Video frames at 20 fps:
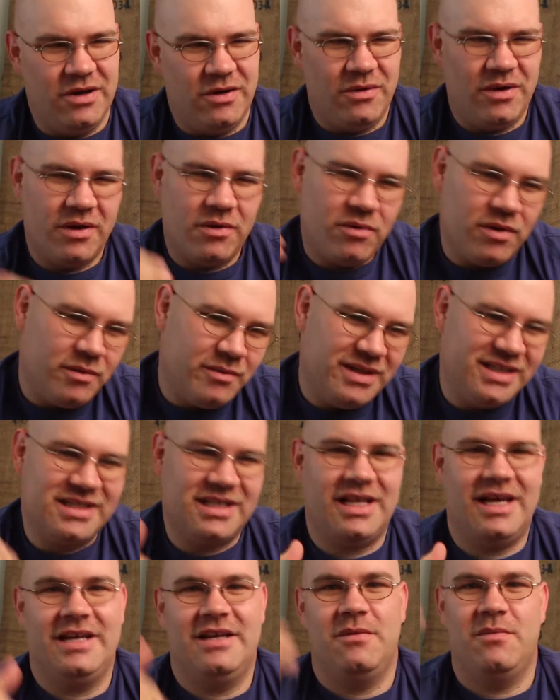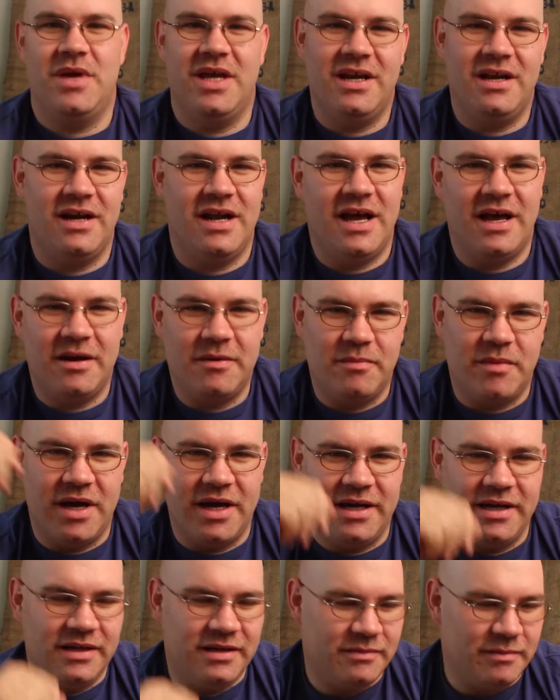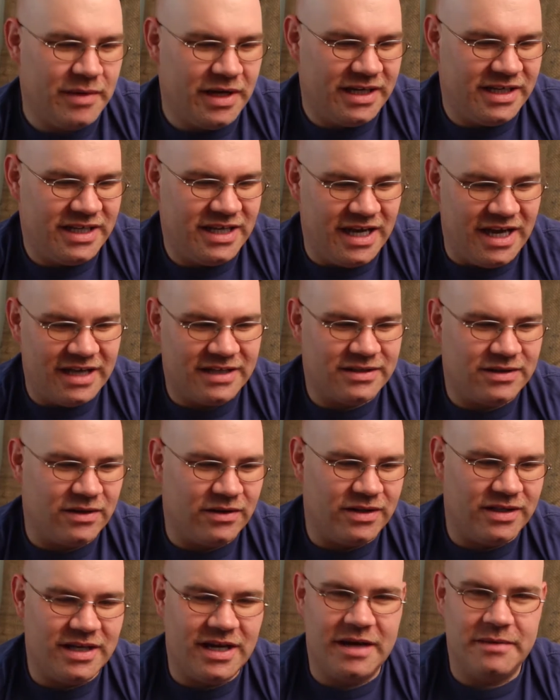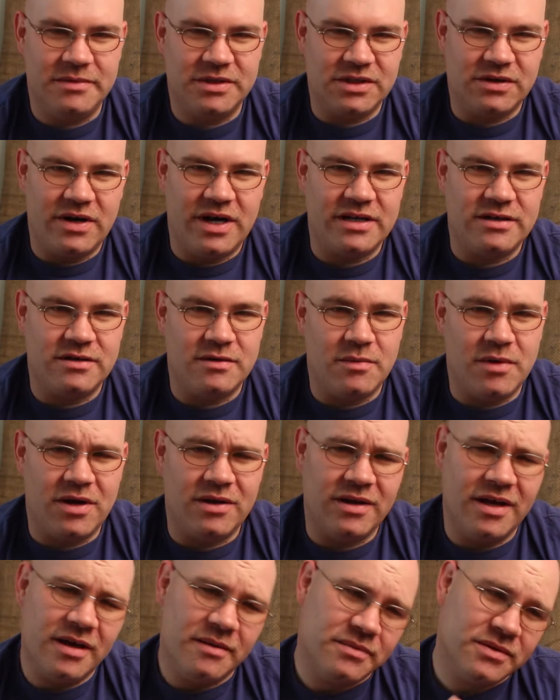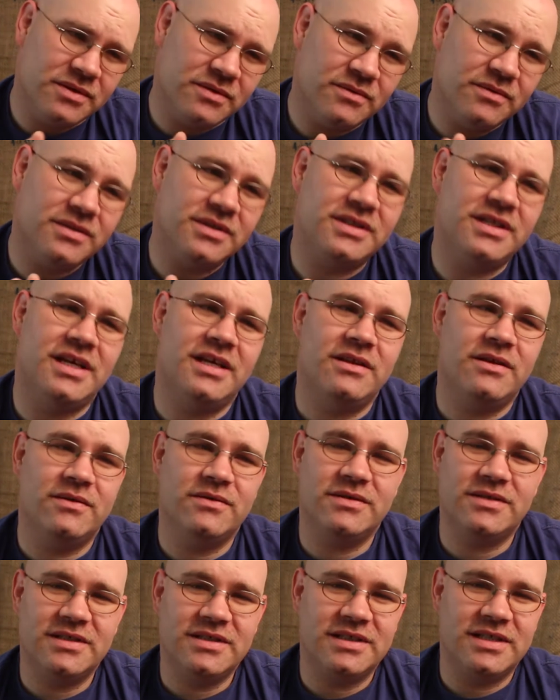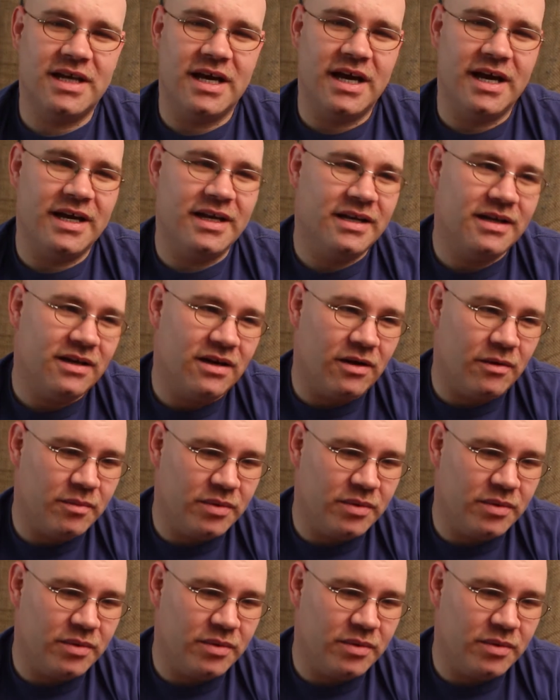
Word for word: You know, I don't want to be sliding them in and out of my, my DS all the time and scratching them all up. So we'll set those aside.